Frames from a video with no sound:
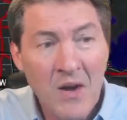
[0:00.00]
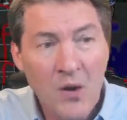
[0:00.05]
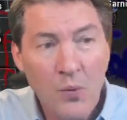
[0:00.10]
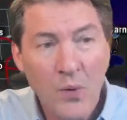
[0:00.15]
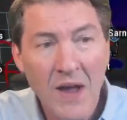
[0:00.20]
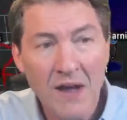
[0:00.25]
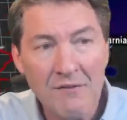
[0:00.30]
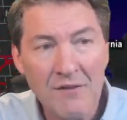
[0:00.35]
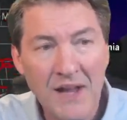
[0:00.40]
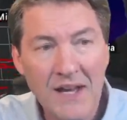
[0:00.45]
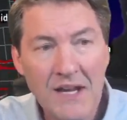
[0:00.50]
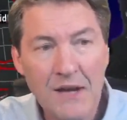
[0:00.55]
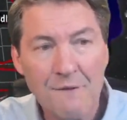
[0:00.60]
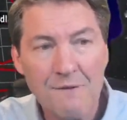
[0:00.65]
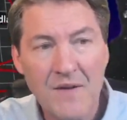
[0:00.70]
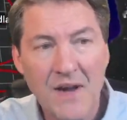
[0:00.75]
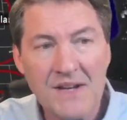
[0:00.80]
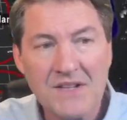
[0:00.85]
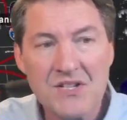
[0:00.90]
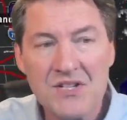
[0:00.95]
We have lake
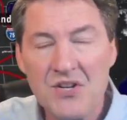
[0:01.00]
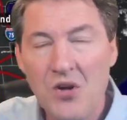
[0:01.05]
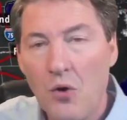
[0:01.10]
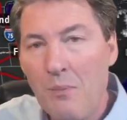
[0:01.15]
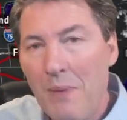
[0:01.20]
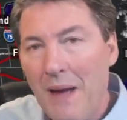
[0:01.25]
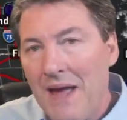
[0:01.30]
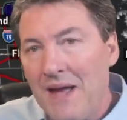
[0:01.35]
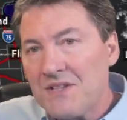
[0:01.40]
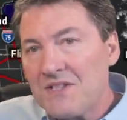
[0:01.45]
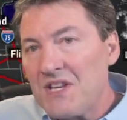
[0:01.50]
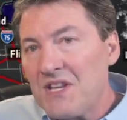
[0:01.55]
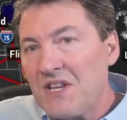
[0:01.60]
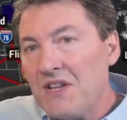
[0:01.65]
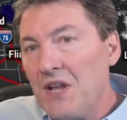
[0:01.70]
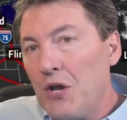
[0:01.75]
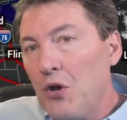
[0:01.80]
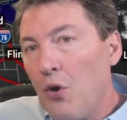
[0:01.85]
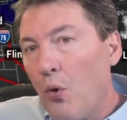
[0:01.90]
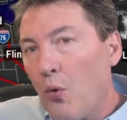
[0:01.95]
effect snow bands in
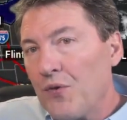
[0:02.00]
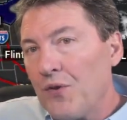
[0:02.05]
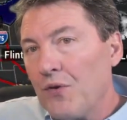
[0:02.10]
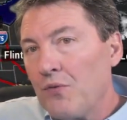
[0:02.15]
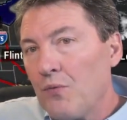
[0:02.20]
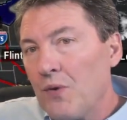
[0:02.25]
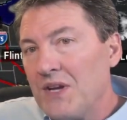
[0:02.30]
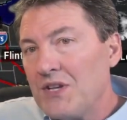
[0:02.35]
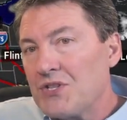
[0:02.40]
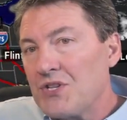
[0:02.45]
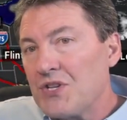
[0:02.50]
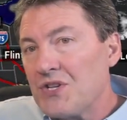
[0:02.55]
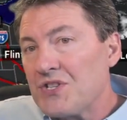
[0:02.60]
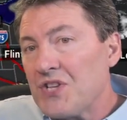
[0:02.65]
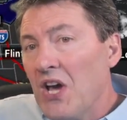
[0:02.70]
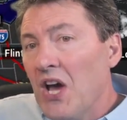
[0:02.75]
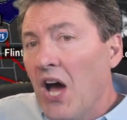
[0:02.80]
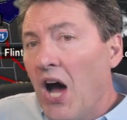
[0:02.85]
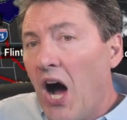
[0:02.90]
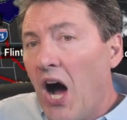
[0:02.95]
the northern reaches